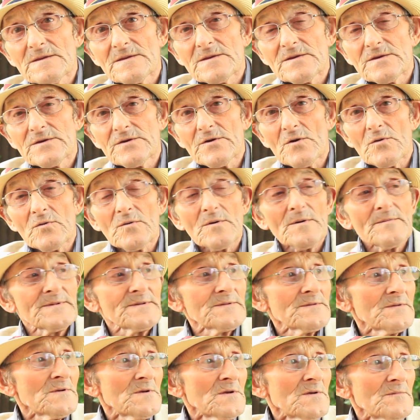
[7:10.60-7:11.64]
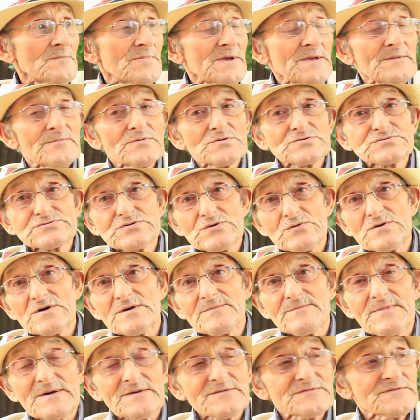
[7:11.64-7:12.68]
You know, I mean, people talk
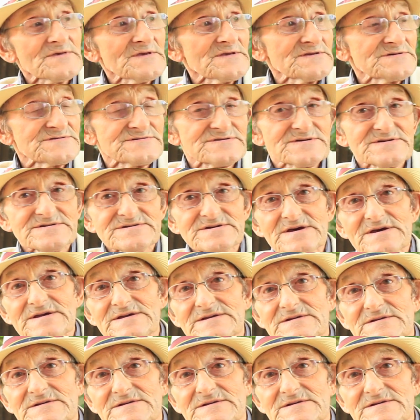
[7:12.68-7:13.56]
about things today,